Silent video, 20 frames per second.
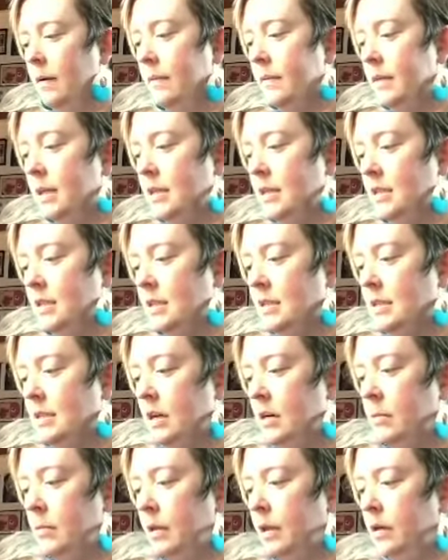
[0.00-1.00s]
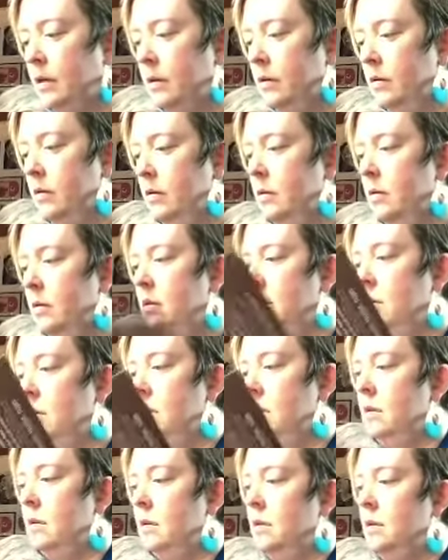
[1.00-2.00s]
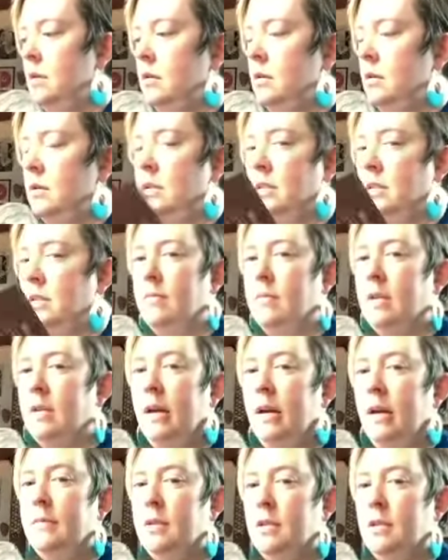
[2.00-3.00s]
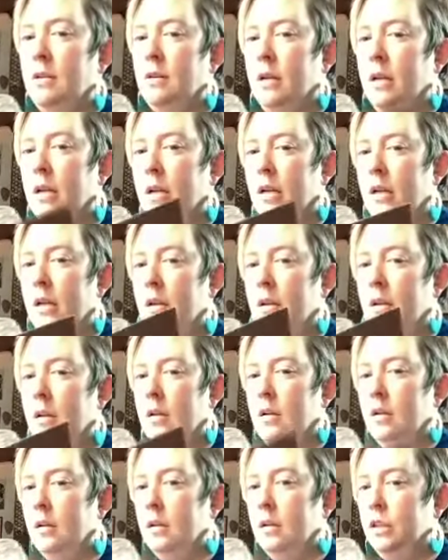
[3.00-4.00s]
This is their blue. Sometimes you need a